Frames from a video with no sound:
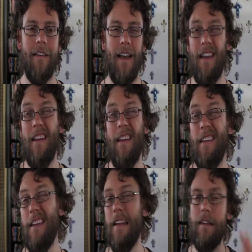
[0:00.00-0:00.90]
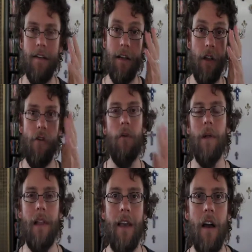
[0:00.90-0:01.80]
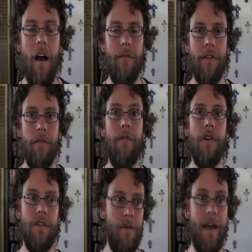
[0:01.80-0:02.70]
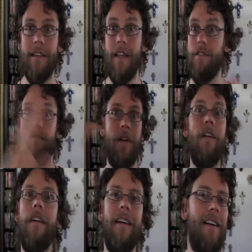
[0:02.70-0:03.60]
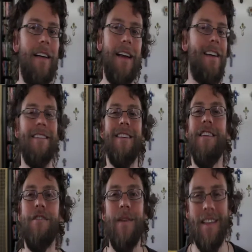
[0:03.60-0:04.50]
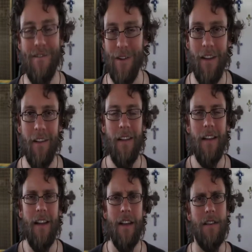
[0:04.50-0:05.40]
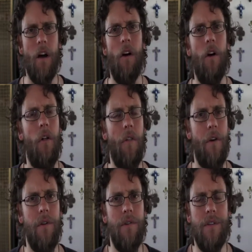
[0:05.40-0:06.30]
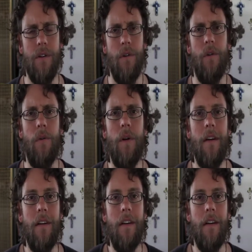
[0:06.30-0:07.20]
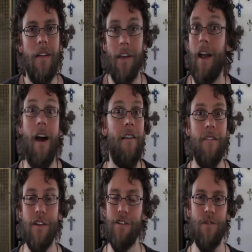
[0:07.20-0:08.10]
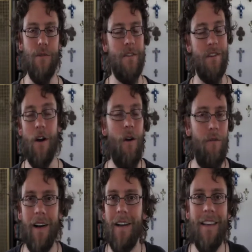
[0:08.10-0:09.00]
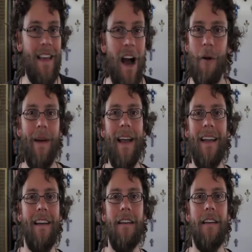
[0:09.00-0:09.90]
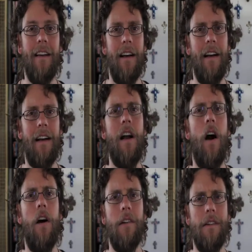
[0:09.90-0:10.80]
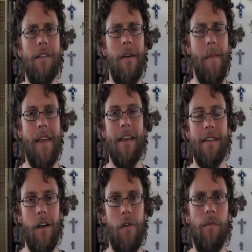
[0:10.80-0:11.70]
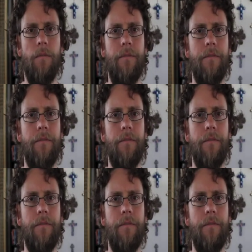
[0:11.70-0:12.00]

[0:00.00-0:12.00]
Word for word: And indeed colloquially often referred to as Israel, as the new Israel, as all those who the God of the Jews, Jehovah, Yahweh, called to be his own.